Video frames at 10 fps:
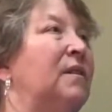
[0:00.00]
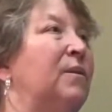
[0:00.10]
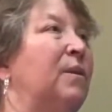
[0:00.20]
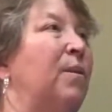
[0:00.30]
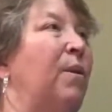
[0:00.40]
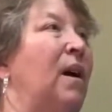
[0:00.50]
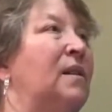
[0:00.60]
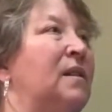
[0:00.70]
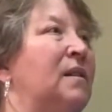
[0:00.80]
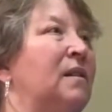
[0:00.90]
to the
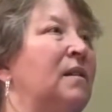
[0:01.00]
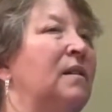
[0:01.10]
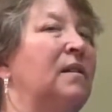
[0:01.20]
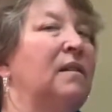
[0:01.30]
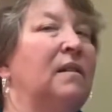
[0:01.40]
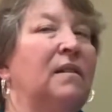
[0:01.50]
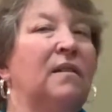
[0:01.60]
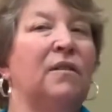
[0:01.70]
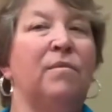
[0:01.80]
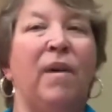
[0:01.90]
horizon.
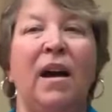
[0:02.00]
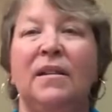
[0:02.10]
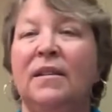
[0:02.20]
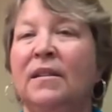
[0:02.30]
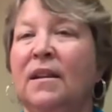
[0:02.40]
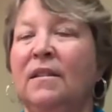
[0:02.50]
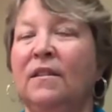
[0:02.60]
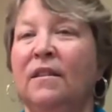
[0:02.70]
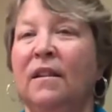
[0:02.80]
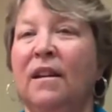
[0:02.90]
Turn back to the center.